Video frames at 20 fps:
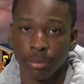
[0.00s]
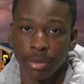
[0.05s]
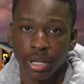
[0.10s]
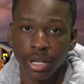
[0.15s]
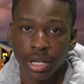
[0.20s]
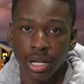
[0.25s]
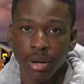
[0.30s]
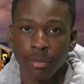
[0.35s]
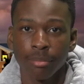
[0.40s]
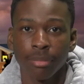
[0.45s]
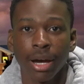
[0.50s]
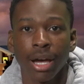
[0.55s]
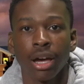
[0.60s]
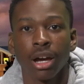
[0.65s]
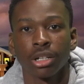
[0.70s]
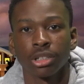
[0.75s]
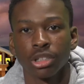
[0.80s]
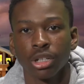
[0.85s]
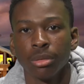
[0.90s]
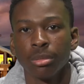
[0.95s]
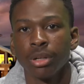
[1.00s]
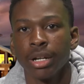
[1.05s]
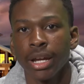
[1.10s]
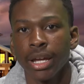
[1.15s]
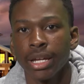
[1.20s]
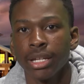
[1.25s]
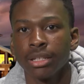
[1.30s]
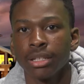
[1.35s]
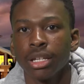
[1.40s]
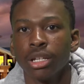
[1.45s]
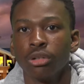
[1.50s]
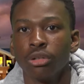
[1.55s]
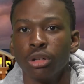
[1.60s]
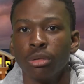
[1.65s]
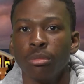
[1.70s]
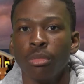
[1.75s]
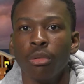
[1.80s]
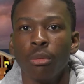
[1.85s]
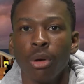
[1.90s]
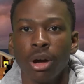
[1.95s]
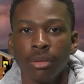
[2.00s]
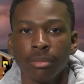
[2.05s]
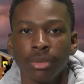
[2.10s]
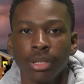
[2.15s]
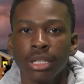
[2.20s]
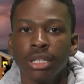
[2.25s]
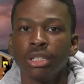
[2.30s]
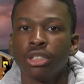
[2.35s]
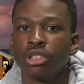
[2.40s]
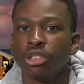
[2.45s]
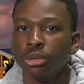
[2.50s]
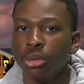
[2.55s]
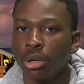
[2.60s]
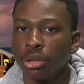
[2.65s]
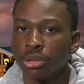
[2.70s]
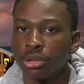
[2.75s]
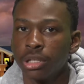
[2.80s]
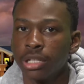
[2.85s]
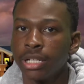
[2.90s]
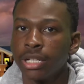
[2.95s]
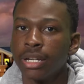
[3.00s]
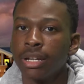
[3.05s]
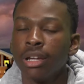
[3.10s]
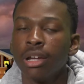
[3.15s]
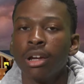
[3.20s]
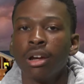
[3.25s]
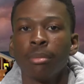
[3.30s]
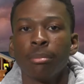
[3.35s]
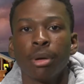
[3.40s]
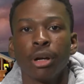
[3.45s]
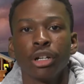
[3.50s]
pickup by October 8th in room 1B203.